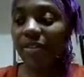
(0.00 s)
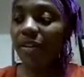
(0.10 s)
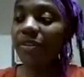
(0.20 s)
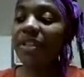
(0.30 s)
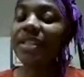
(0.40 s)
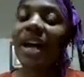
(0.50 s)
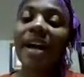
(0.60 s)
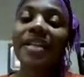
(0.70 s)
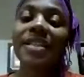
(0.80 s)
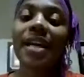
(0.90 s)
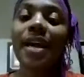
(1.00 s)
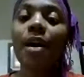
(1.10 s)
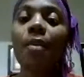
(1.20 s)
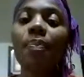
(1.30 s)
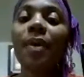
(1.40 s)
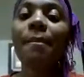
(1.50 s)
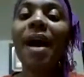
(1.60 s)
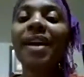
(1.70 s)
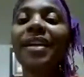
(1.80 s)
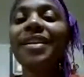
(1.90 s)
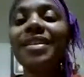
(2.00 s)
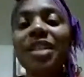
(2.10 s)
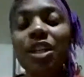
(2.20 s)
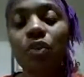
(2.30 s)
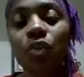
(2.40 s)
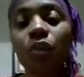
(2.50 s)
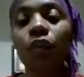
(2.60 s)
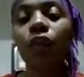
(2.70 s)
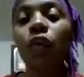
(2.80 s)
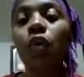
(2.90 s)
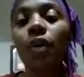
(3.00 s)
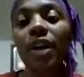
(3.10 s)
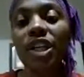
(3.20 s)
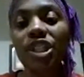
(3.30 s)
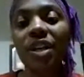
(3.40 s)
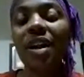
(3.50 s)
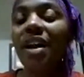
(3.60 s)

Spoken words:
They're designed to help the body continue to flourish.